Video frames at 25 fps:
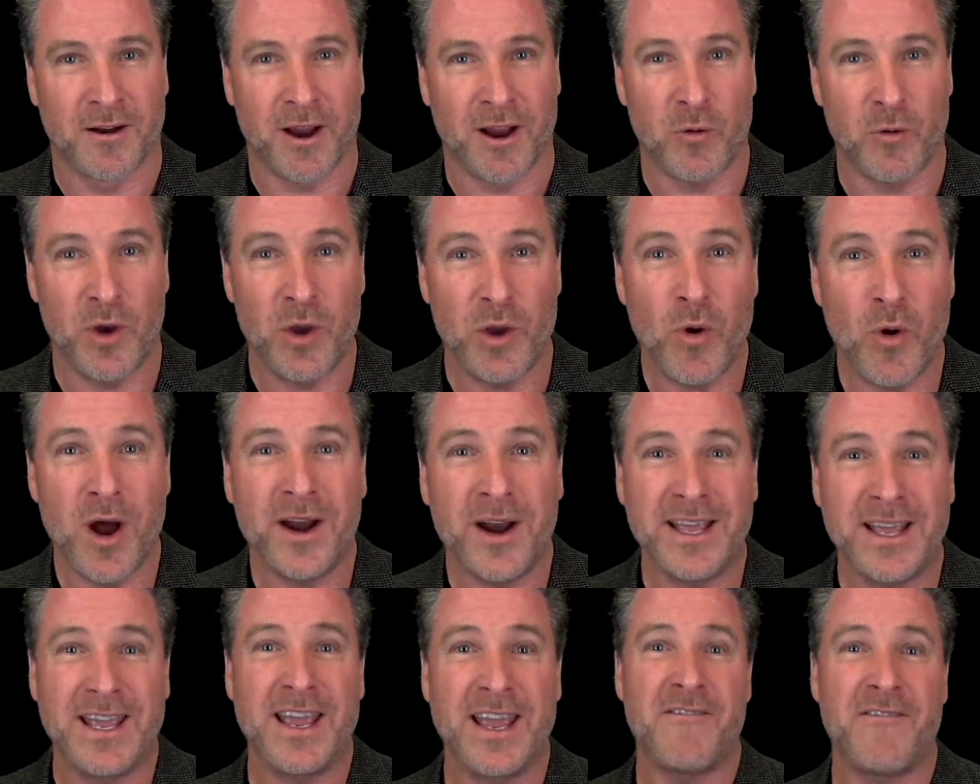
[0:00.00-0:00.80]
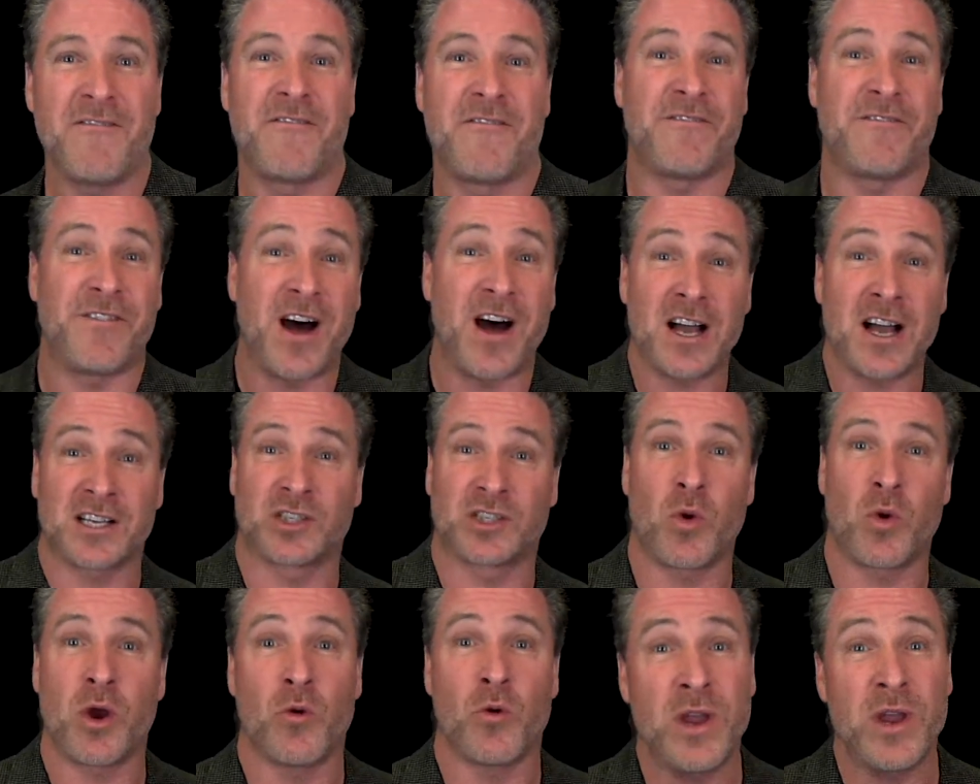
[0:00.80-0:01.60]
We want to give
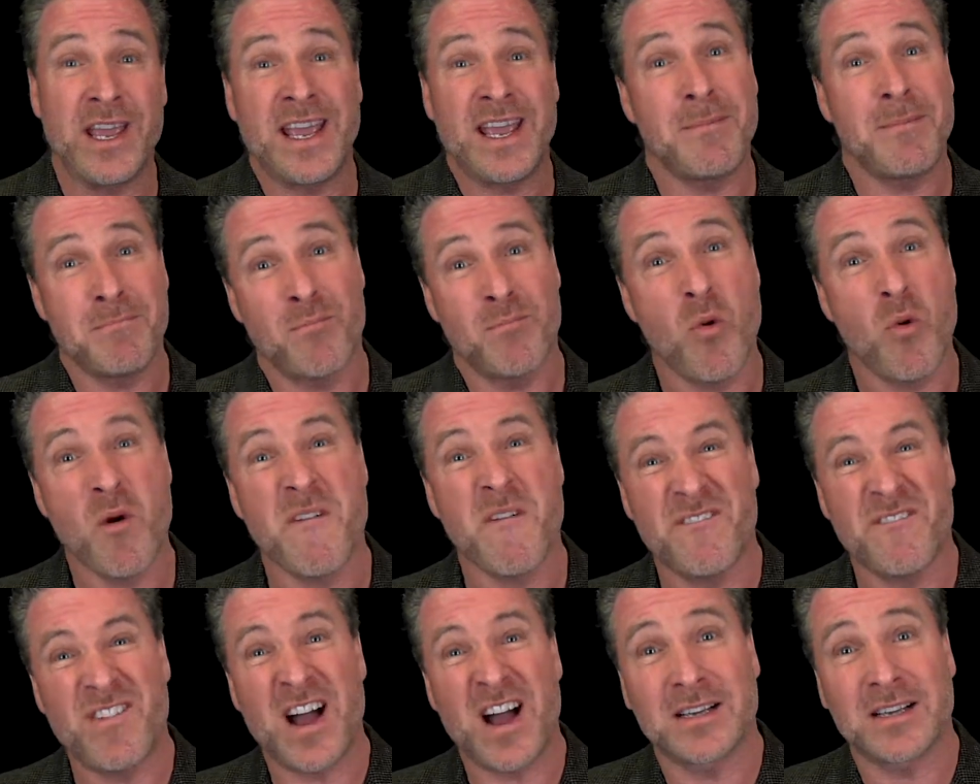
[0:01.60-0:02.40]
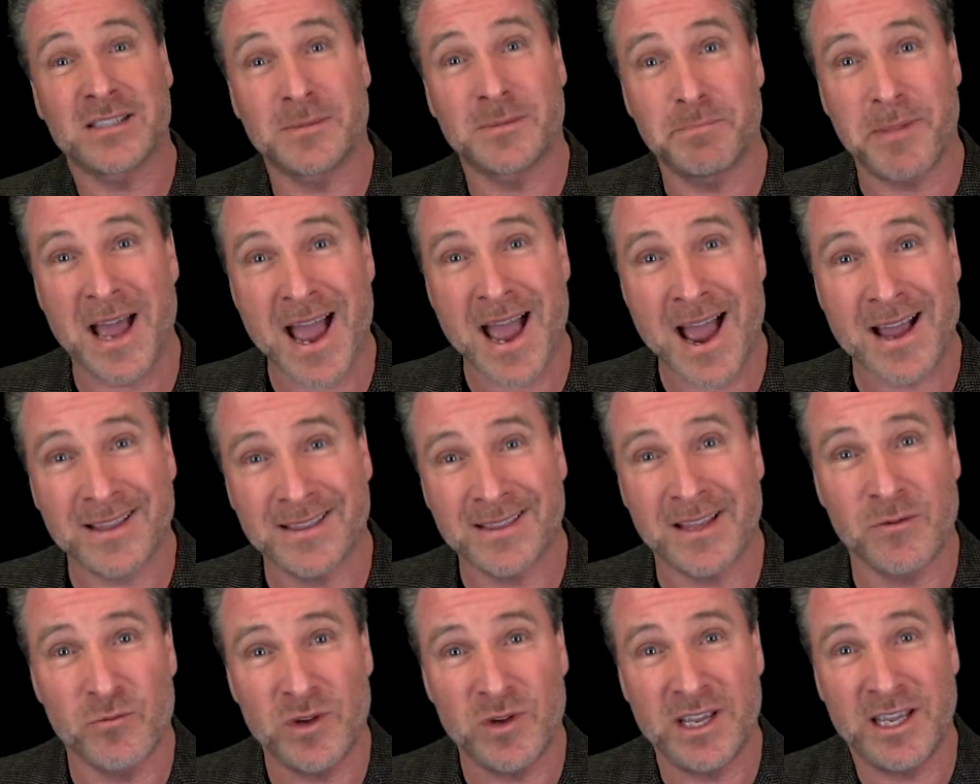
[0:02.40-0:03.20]
fucks where we get more fucks back
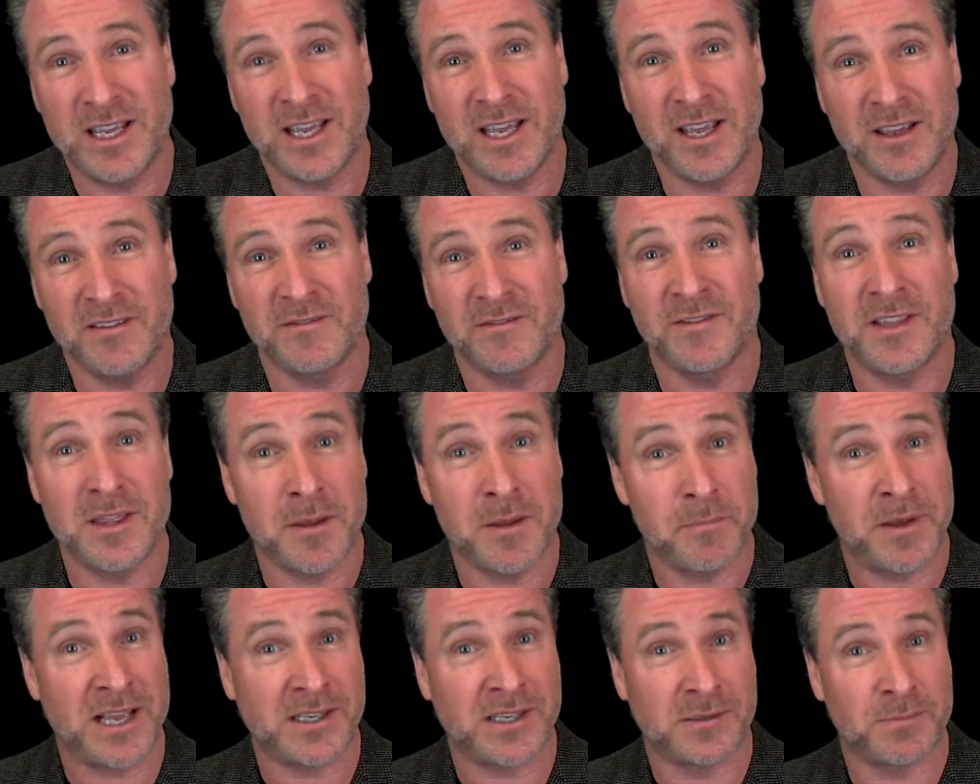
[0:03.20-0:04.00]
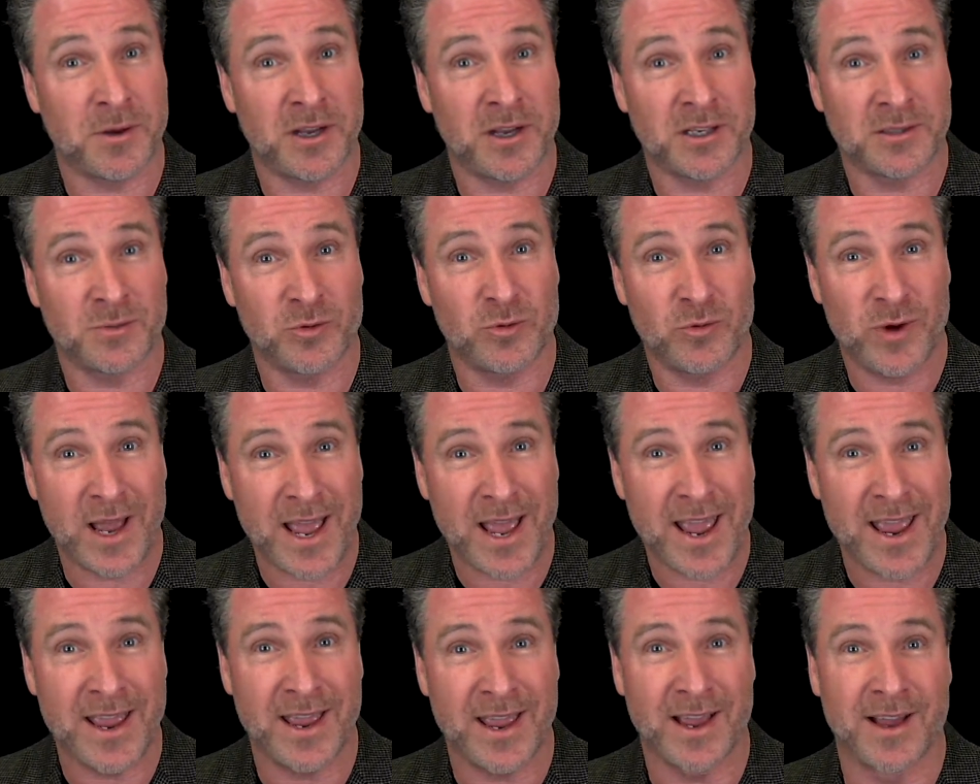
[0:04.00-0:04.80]
than we give in the best possible
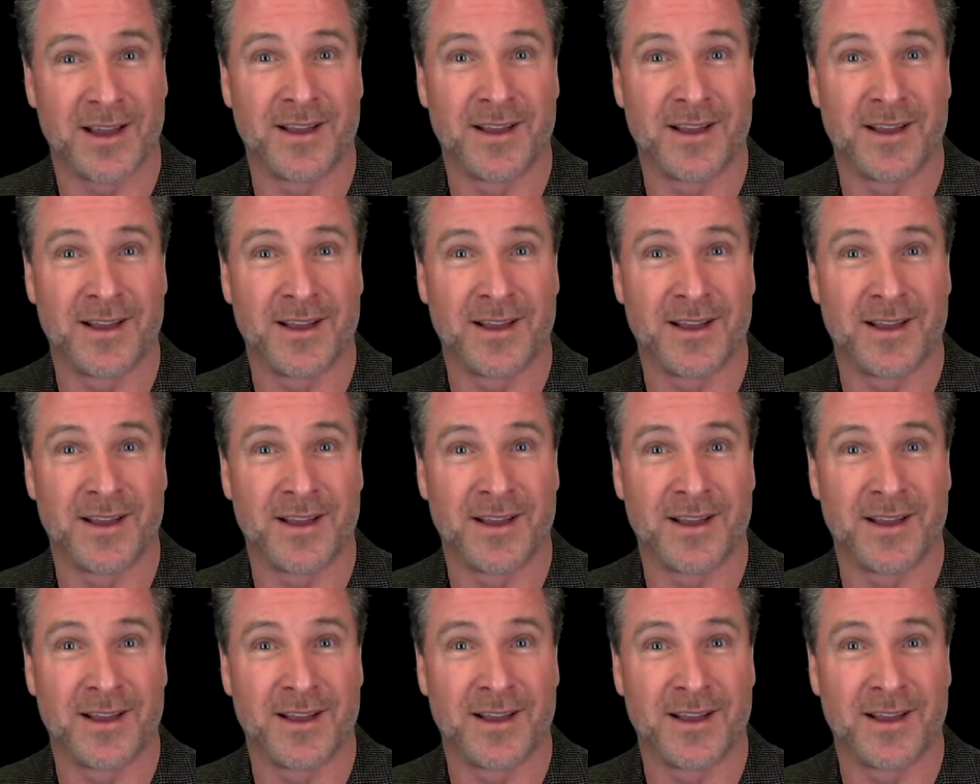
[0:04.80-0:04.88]
way.